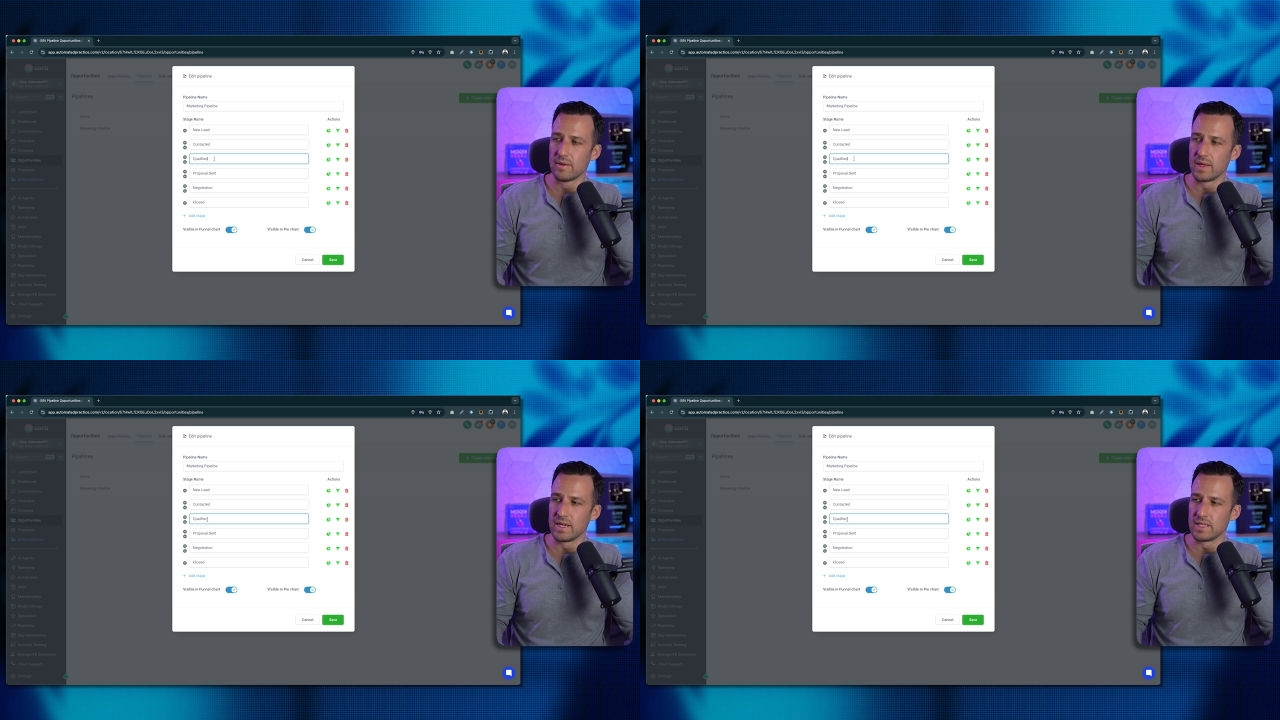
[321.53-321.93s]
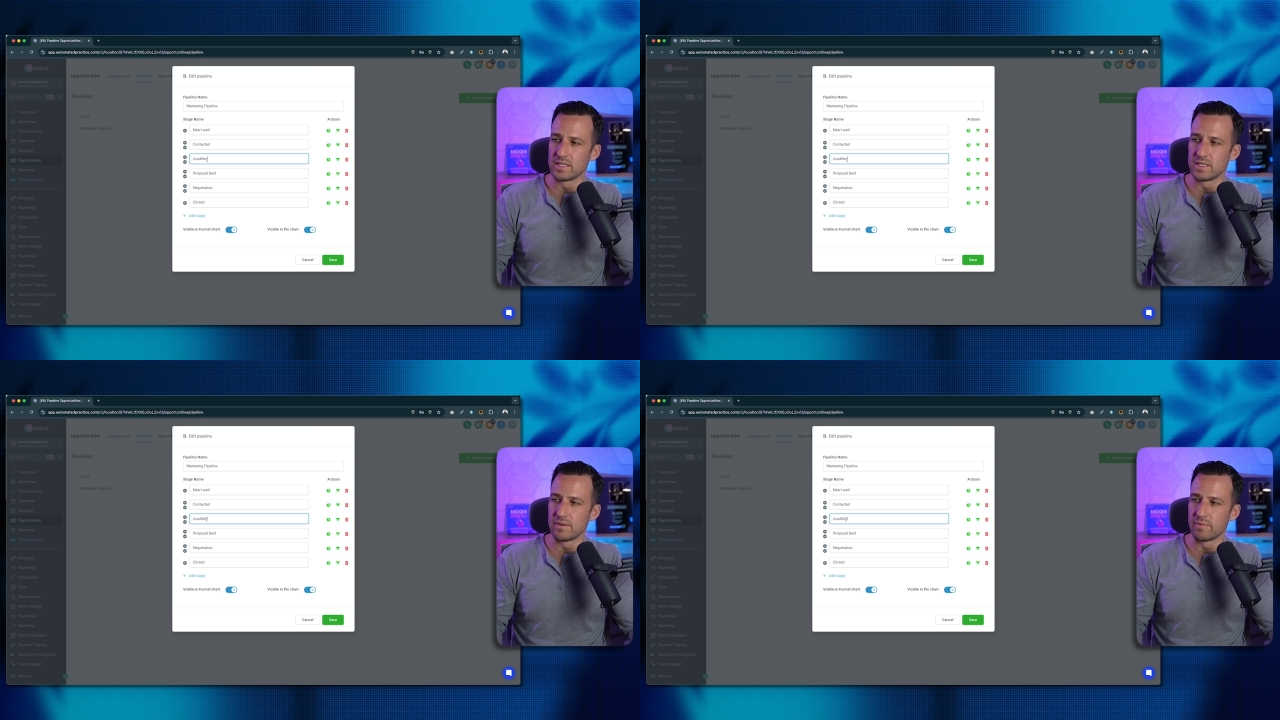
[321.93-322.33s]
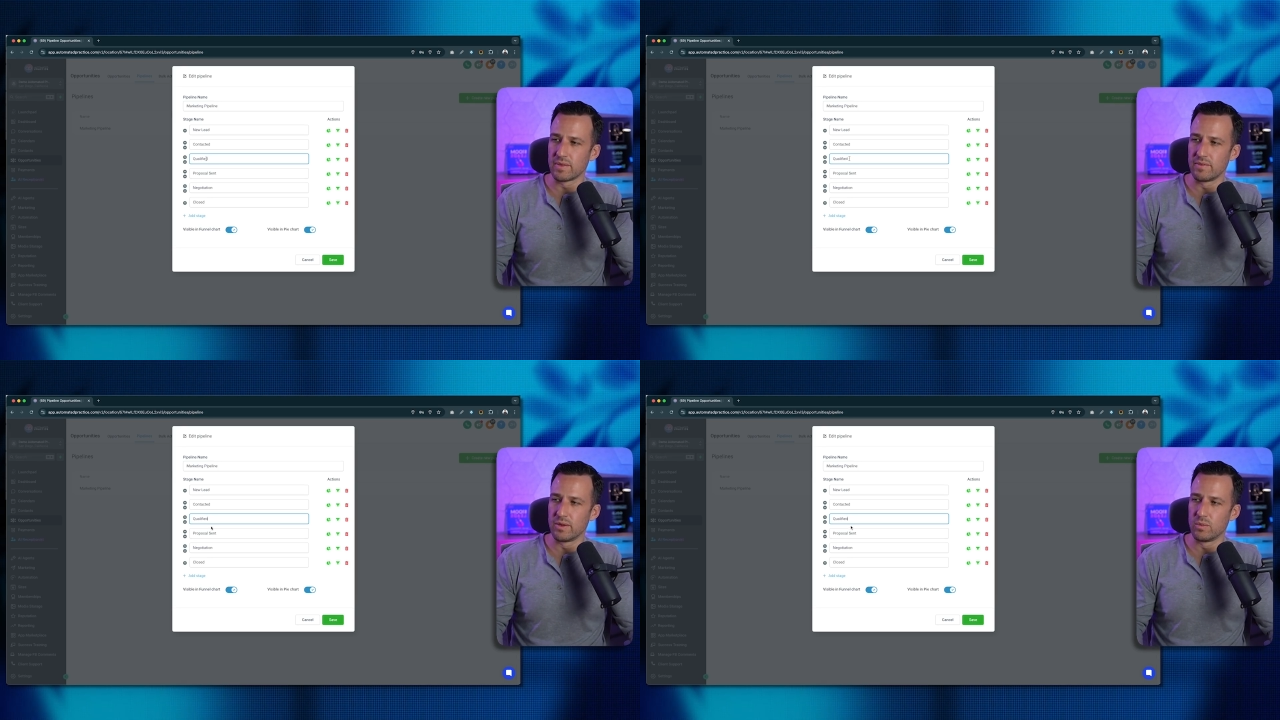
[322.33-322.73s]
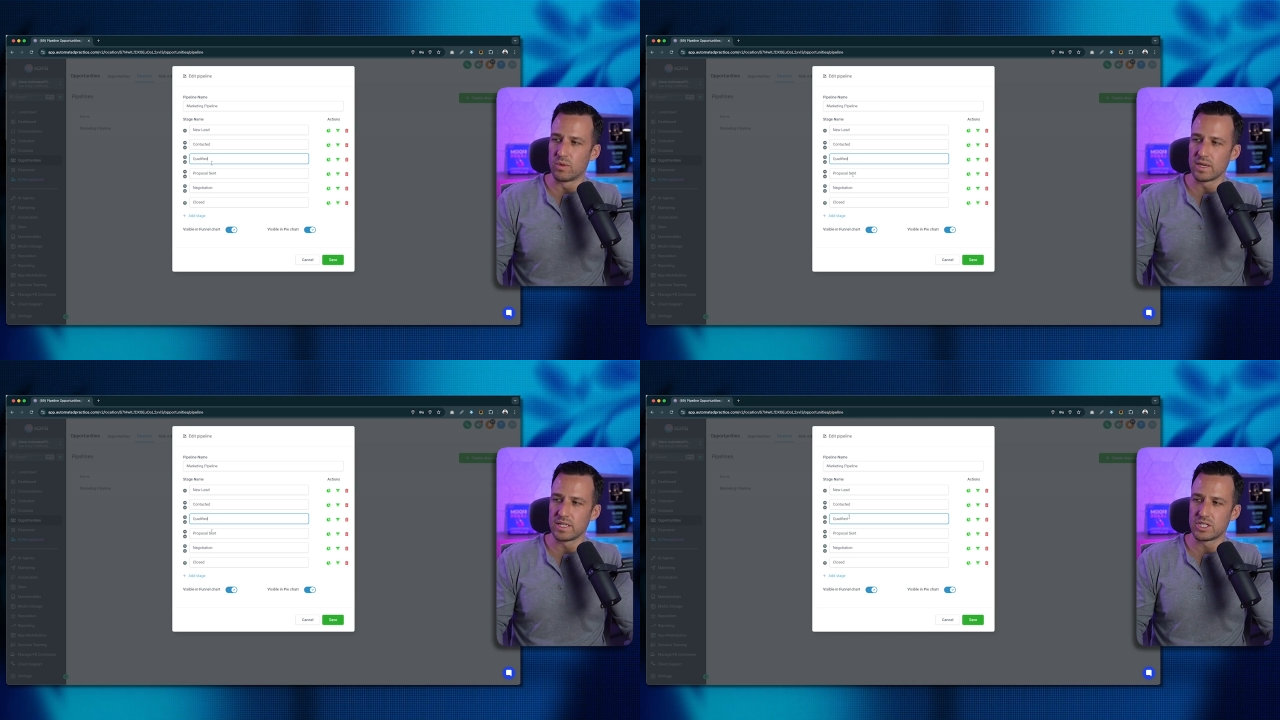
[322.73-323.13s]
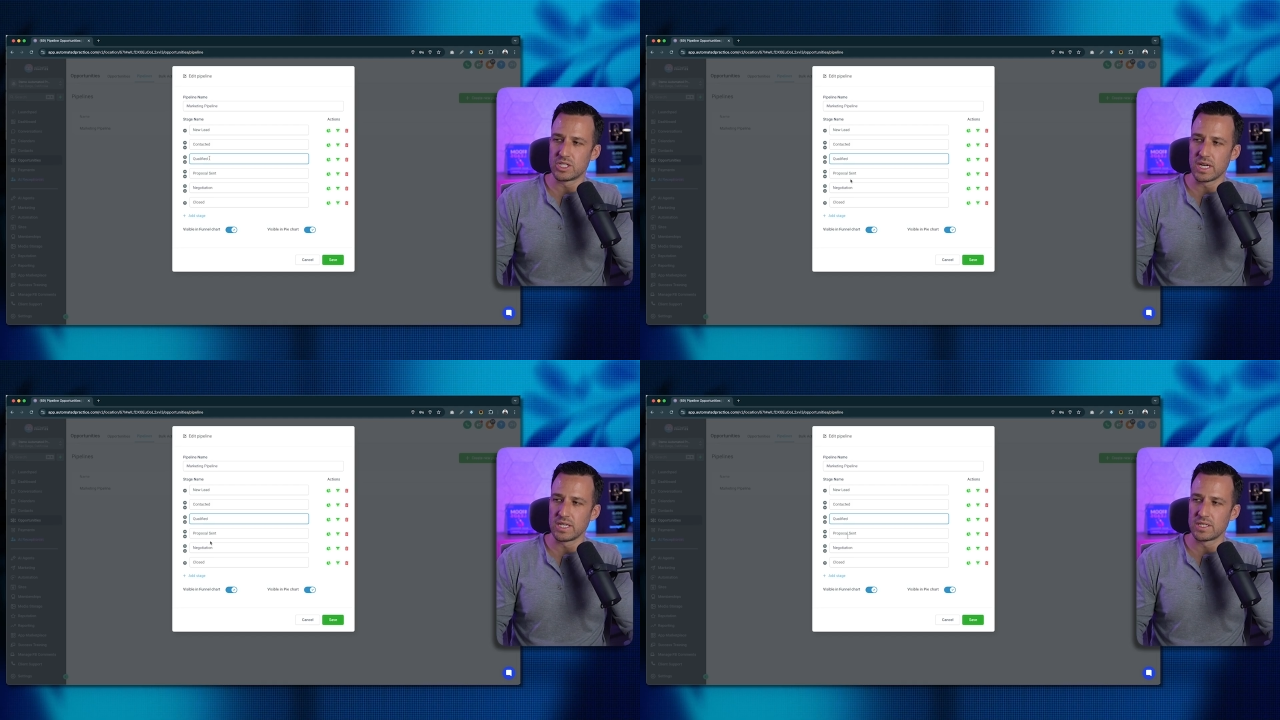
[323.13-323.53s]
is if you wanted to
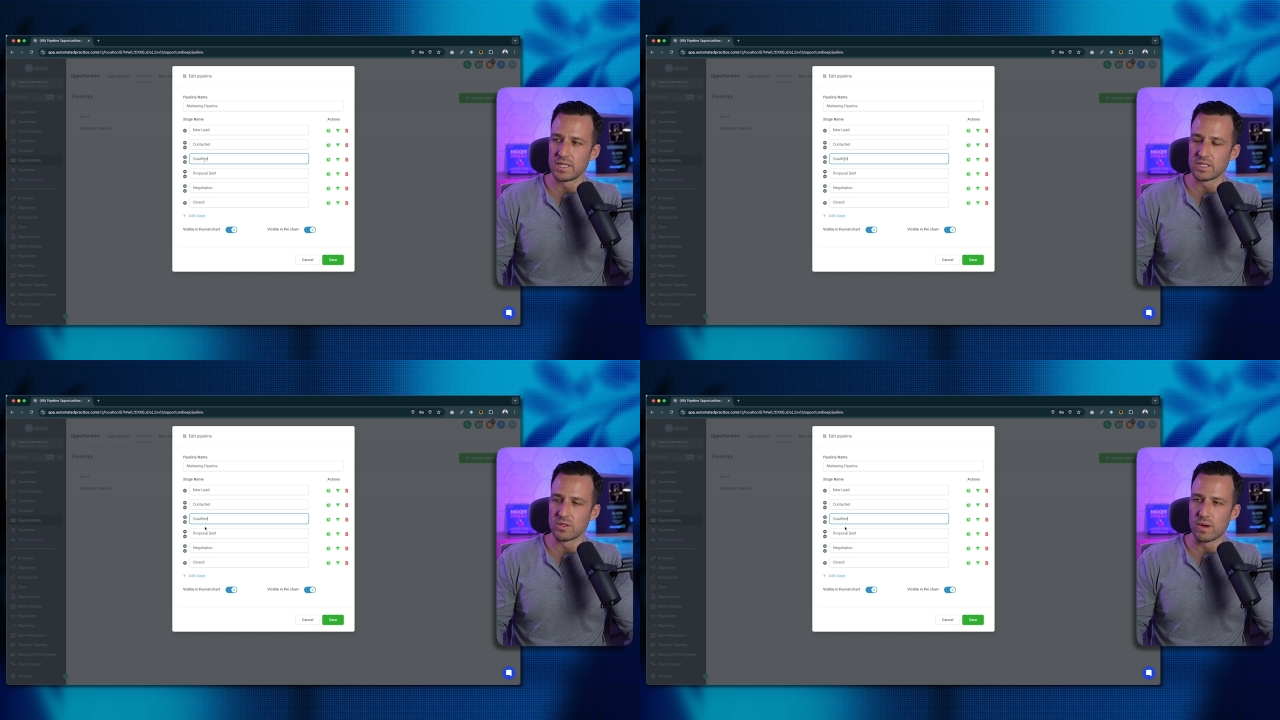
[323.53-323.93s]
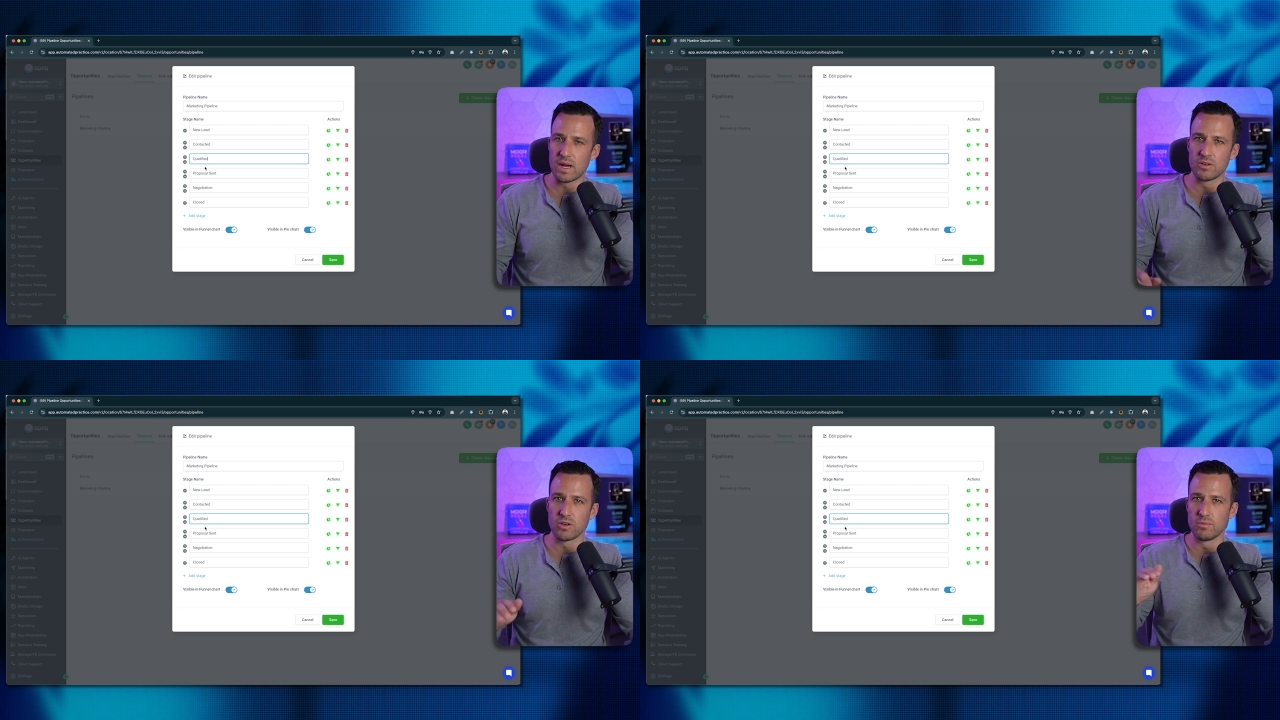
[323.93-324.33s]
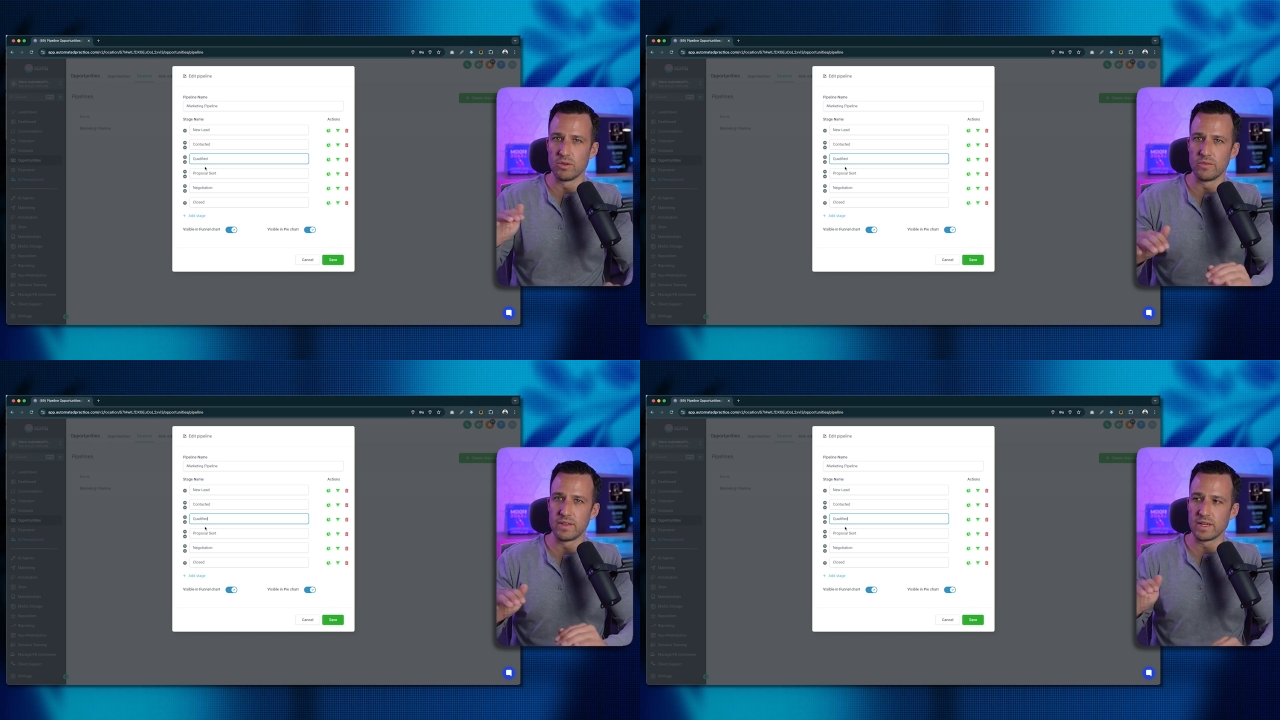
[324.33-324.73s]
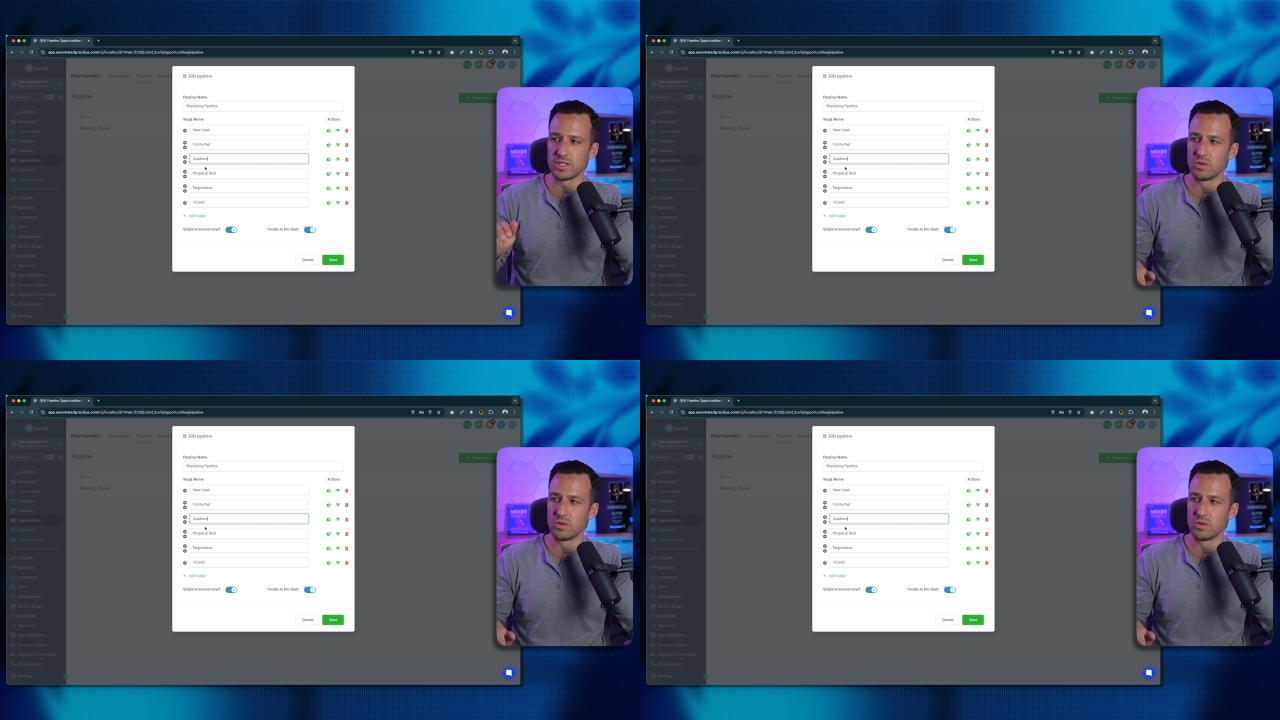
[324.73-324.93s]
change things around or move things,